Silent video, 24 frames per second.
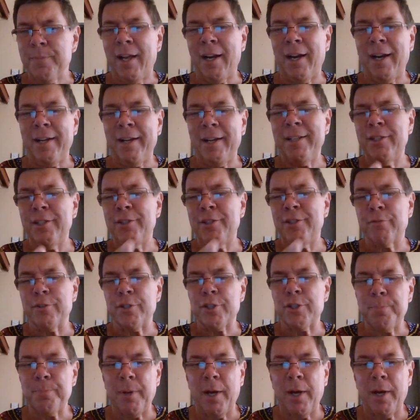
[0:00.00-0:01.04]
And I needed to
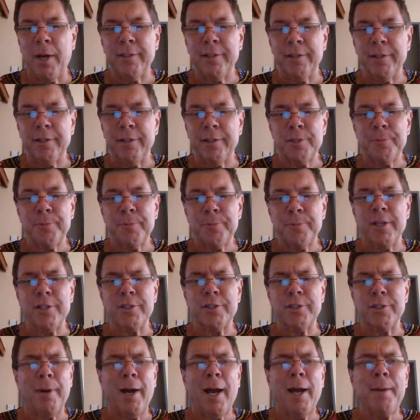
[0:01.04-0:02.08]
respond to this
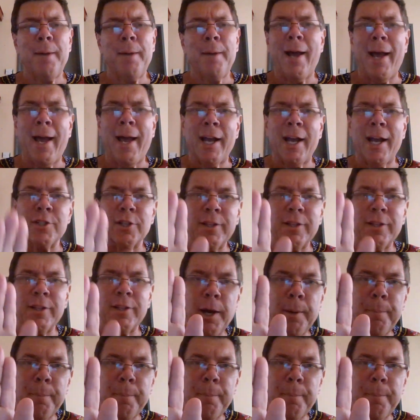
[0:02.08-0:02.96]
because the Bible actually